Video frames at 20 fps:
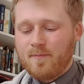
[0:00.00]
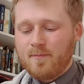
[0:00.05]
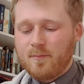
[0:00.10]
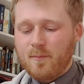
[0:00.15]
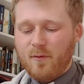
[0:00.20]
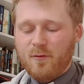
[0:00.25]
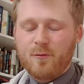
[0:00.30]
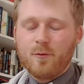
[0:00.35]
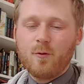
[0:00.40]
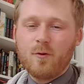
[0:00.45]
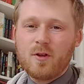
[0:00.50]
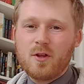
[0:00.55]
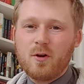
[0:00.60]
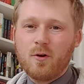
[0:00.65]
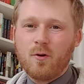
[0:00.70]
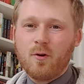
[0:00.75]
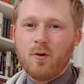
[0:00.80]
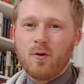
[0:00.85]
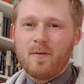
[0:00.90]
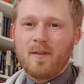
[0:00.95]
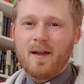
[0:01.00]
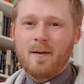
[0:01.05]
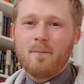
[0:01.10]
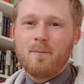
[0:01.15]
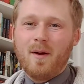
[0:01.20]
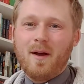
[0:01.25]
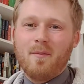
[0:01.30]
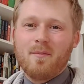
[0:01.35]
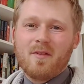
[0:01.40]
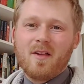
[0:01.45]
before you're then
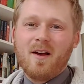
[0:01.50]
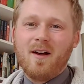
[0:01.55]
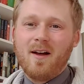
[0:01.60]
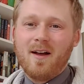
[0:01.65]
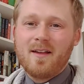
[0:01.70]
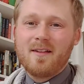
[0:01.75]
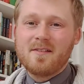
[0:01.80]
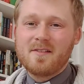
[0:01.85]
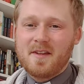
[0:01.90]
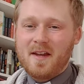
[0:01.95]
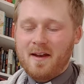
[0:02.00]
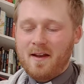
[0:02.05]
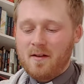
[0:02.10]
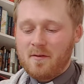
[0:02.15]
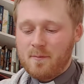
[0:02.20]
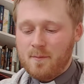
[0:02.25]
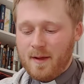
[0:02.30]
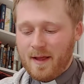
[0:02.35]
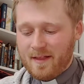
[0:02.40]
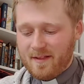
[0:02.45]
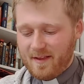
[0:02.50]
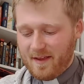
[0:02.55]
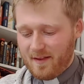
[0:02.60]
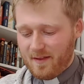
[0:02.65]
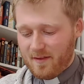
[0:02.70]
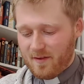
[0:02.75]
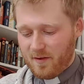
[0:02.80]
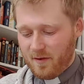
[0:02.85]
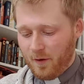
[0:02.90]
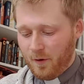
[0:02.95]
baptised and
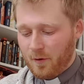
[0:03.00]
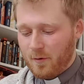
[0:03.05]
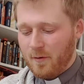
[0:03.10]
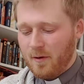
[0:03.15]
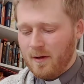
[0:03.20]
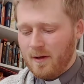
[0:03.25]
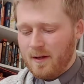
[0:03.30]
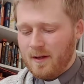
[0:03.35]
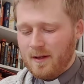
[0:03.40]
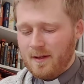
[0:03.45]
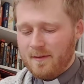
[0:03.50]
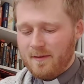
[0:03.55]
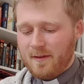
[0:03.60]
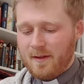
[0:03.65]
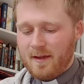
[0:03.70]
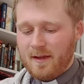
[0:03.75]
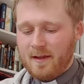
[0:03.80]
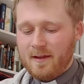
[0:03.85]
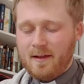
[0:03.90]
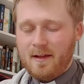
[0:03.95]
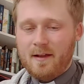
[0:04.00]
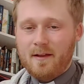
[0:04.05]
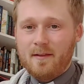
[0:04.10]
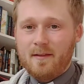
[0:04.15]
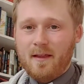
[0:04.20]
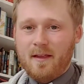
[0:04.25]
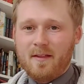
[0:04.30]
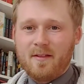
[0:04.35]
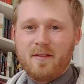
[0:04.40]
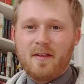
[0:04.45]
admitted to
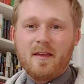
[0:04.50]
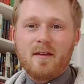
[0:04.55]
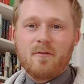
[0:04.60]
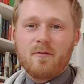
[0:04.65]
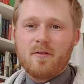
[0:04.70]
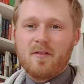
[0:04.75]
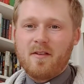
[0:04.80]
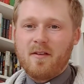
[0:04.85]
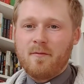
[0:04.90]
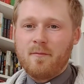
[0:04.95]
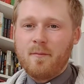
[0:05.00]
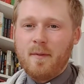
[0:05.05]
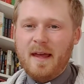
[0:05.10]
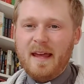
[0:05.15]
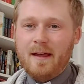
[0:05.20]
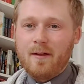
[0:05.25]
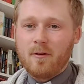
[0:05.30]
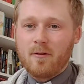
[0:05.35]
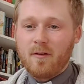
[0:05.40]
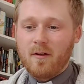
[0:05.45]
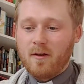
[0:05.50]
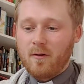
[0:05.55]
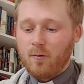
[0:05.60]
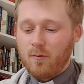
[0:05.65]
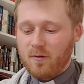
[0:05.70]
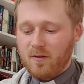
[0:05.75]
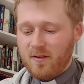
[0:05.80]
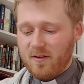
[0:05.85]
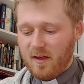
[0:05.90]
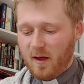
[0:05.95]
this secretive meal, the
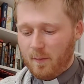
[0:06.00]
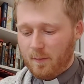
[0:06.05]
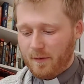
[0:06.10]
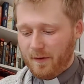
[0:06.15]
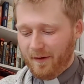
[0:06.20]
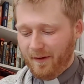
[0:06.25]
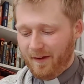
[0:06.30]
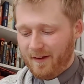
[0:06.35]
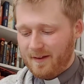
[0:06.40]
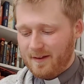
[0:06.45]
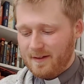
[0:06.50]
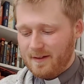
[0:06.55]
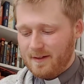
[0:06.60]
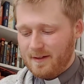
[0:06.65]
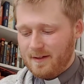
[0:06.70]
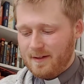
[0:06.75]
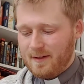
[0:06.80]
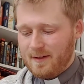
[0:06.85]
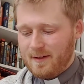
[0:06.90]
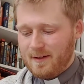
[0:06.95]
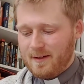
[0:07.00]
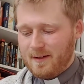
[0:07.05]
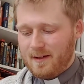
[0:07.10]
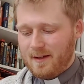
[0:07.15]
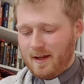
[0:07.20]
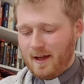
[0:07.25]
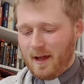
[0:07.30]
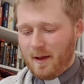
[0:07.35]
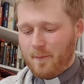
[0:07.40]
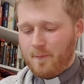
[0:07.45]
Lord's Supper.
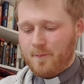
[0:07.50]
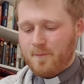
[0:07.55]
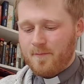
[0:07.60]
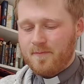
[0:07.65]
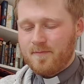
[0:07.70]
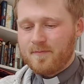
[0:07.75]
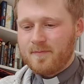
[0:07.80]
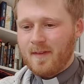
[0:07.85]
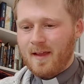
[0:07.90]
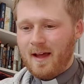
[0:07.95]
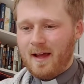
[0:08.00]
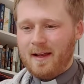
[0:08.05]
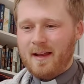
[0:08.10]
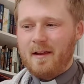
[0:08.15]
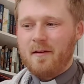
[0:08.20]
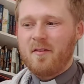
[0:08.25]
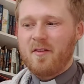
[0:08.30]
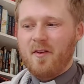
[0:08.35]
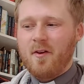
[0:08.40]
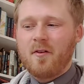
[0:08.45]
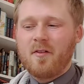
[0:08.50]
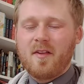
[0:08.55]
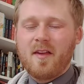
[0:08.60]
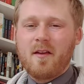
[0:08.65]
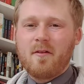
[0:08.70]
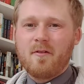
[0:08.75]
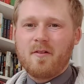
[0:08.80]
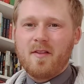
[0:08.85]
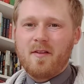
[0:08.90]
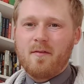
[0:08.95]
And it's so
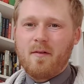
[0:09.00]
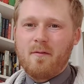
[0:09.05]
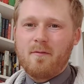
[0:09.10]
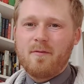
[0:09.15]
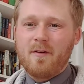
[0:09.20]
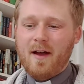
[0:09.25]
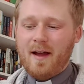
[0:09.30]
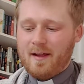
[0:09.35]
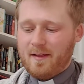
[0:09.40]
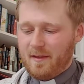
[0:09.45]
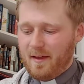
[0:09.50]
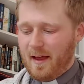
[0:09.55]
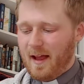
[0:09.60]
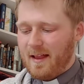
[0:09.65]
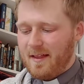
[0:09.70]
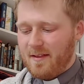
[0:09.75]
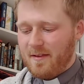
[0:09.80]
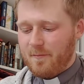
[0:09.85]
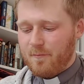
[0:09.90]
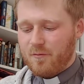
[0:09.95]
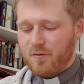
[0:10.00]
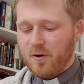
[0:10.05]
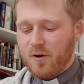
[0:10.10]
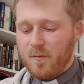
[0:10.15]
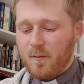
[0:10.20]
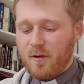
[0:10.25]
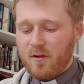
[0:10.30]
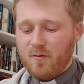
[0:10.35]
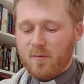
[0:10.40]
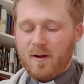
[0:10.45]
secretive, in fact, that
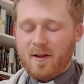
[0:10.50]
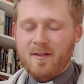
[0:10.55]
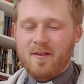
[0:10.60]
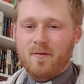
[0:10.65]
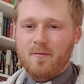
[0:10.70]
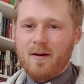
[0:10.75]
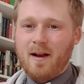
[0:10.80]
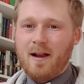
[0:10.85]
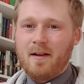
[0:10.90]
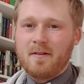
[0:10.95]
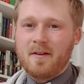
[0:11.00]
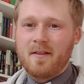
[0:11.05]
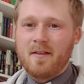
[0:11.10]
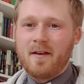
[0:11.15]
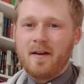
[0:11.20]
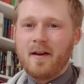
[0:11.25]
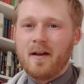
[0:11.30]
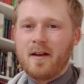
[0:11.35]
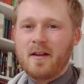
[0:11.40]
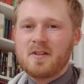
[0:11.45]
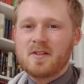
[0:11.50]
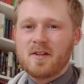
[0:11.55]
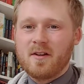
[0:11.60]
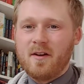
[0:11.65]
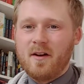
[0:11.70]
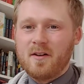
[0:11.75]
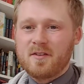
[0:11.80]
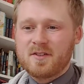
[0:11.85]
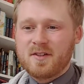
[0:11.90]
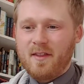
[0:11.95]
rumours went around in the early
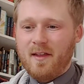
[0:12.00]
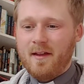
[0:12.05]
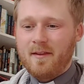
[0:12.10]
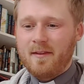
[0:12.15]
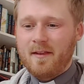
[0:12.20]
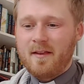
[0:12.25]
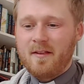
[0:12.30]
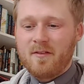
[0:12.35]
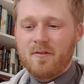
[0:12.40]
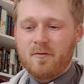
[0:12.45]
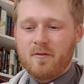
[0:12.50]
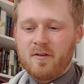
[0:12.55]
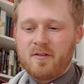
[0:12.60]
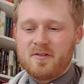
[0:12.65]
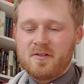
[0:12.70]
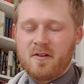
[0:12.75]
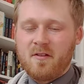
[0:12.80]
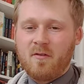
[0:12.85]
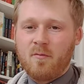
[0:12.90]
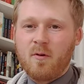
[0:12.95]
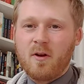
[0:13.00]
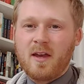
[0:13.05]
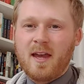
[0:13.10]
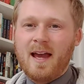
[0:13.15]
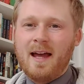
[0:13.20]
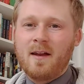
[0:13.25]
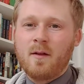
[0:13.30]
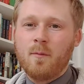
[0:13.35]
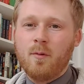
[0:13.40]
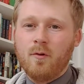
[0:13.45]
church that these Christians were
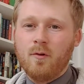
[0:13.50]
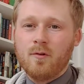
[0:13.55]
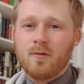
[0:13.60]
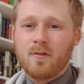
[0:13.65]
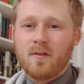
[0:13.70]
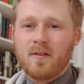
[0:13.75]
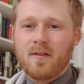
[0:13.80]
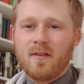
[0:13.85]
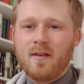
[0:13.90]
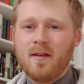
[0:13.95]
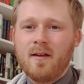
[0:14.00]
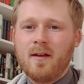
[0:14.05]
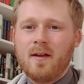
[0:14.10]
cannibals,